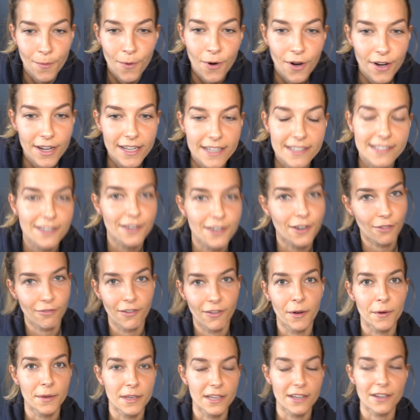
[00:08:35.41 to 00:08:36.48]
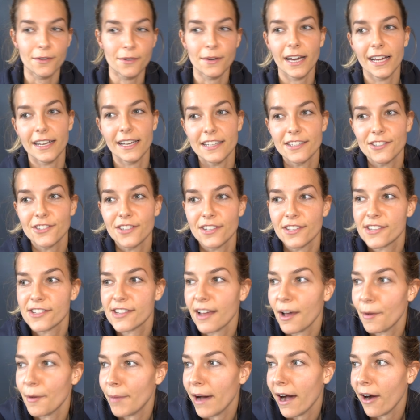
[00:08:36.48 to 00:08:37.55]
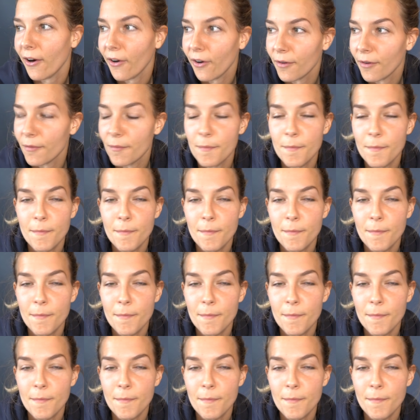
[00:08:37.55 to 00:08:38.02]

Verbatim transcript: what it's going to throw at you, and it's just about